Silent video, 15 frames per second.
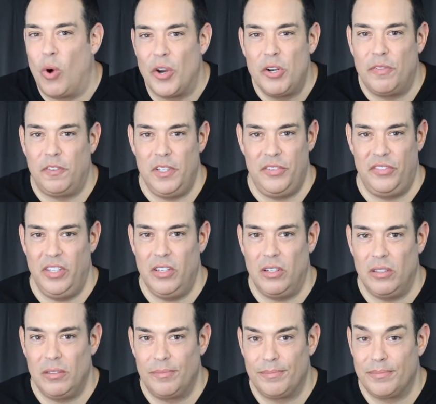wonderfully
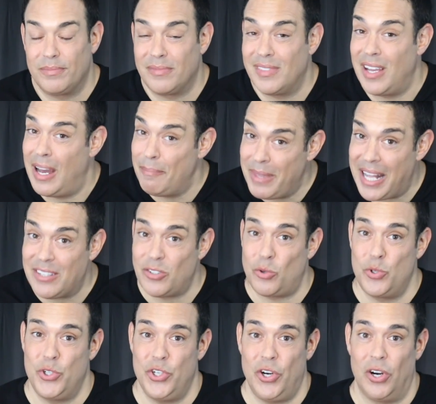single? I'm not so
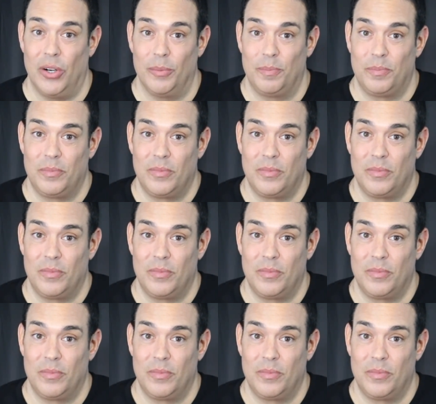sure.